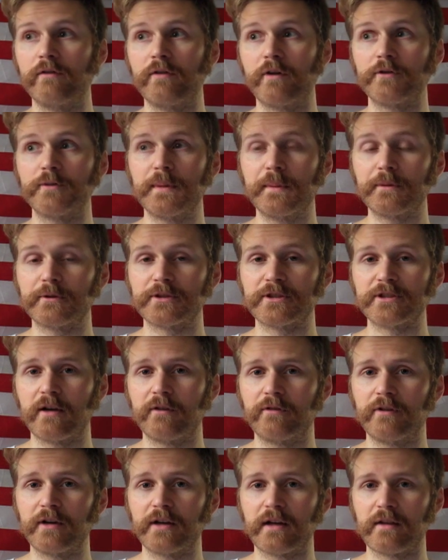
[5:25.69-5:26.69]
other people are
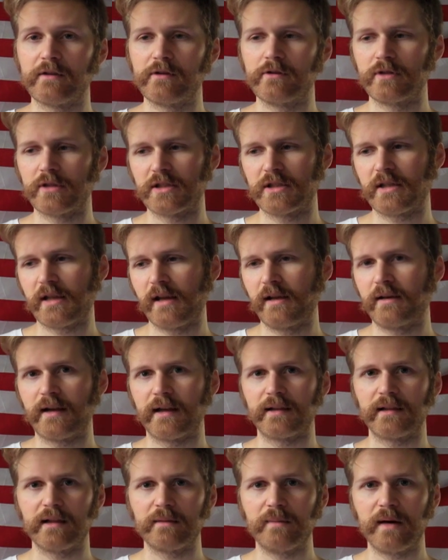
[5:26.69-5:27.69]
suffering and you just stand
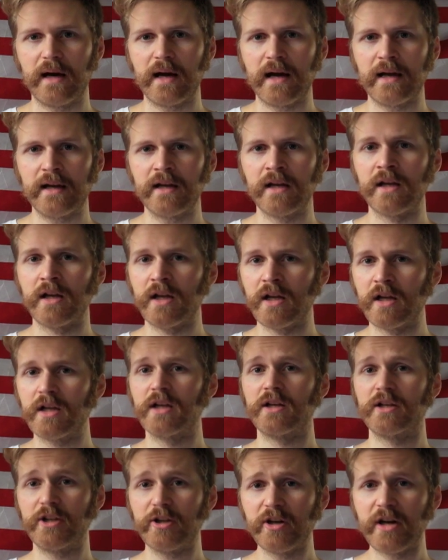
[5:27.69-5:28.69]
idly by,
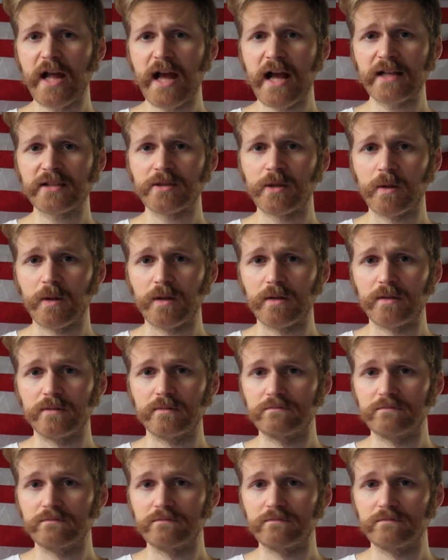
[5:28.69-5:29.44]
you're an asshole.